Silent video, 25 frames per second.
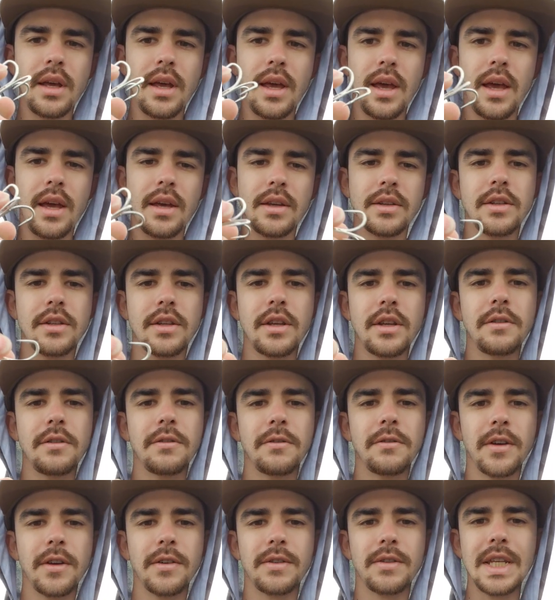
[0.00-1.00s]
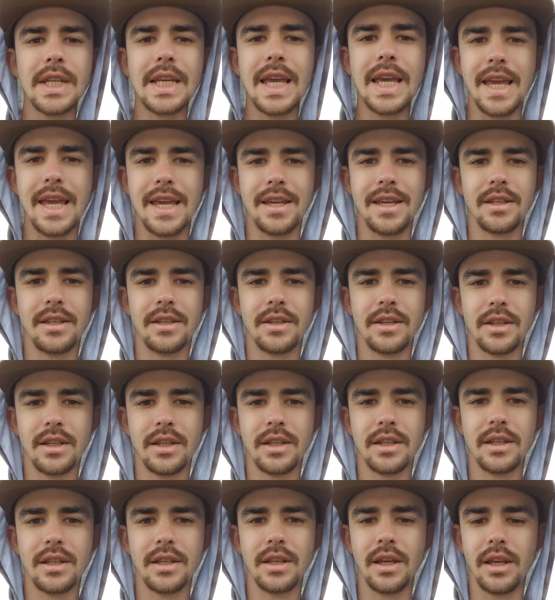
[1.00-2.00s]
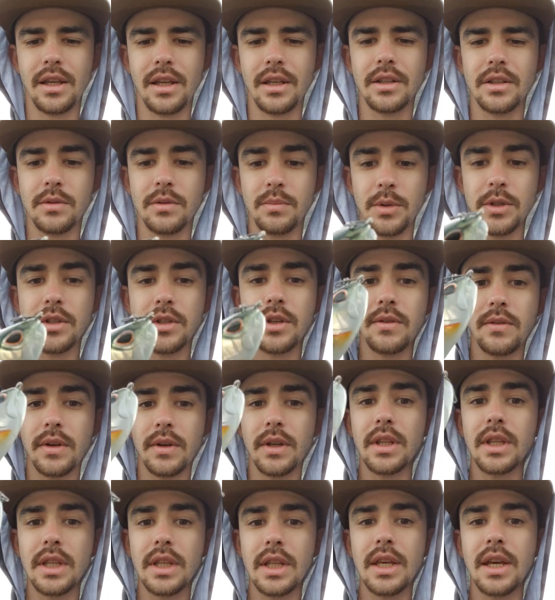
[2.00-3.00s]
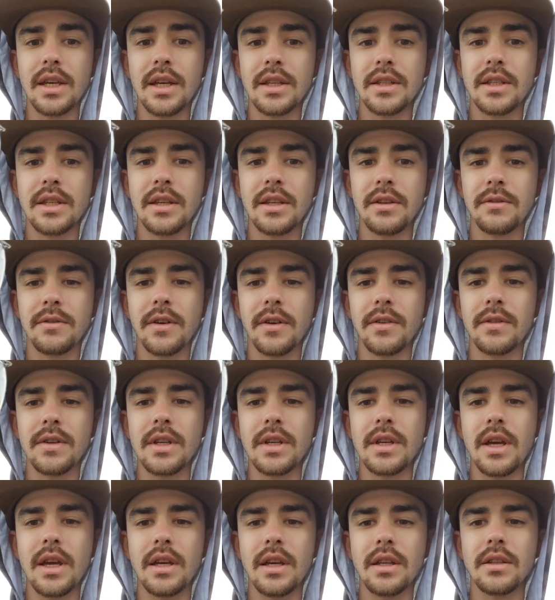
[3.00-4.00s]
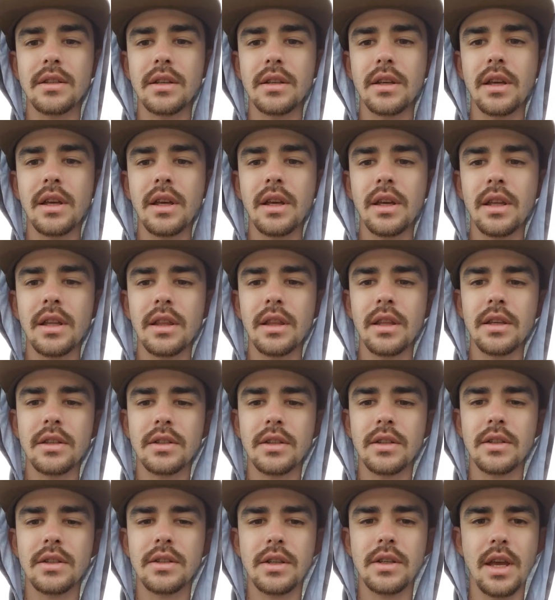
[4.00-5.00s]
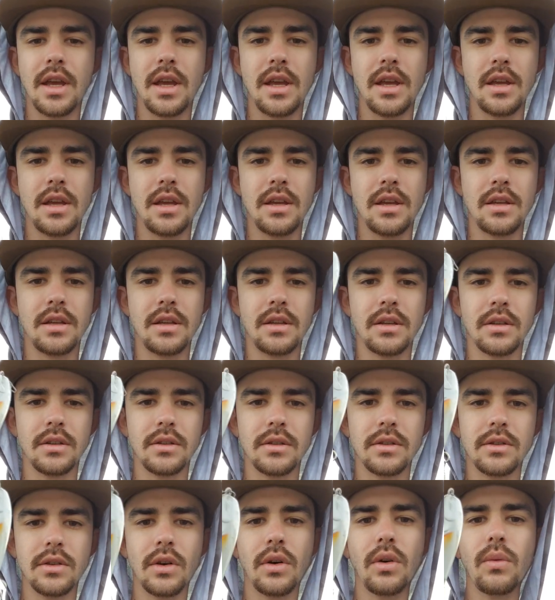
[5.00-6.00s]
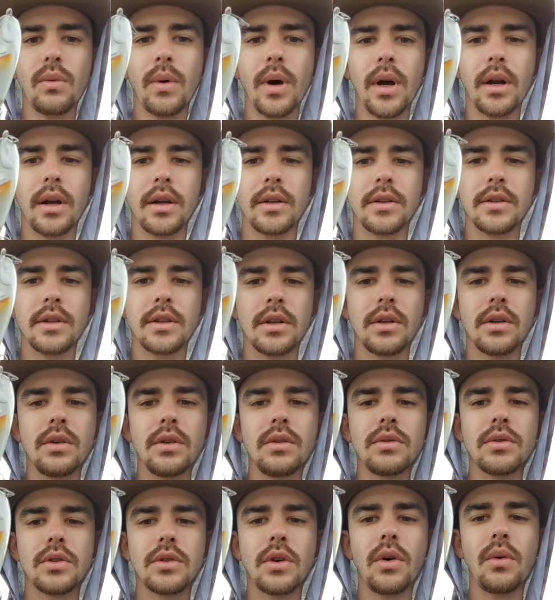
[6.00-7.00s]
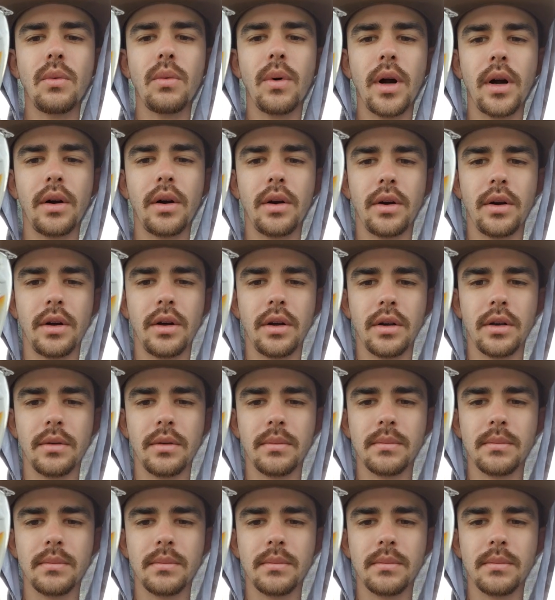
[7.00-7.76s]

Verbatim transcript: ST58, and specifically the ST58. This is a Zowire, it's the new Zowire hook.